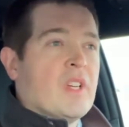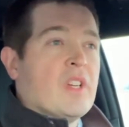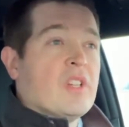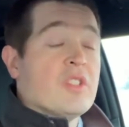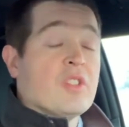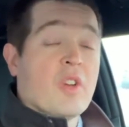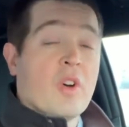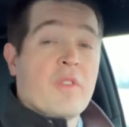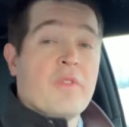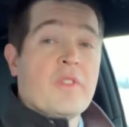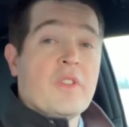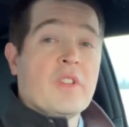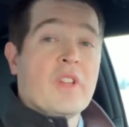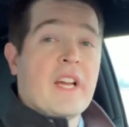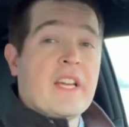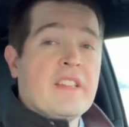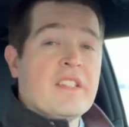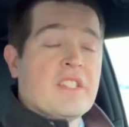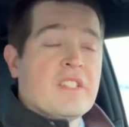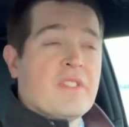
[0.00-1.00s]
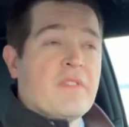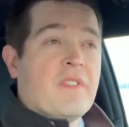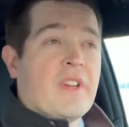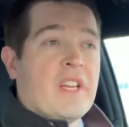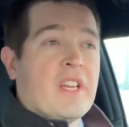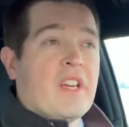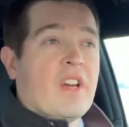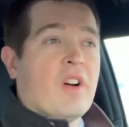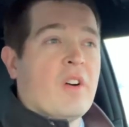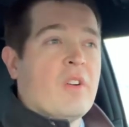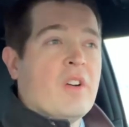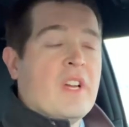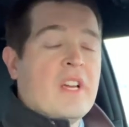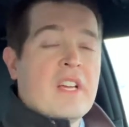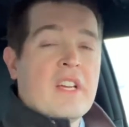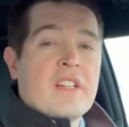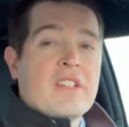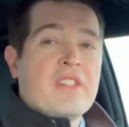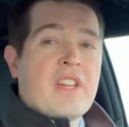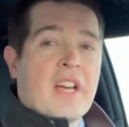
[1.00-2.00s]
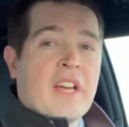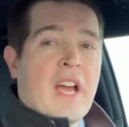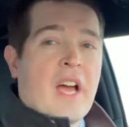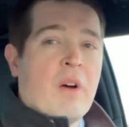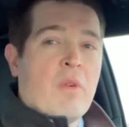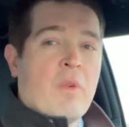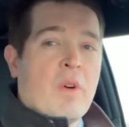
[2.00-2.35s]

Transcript: So if you like this video, check out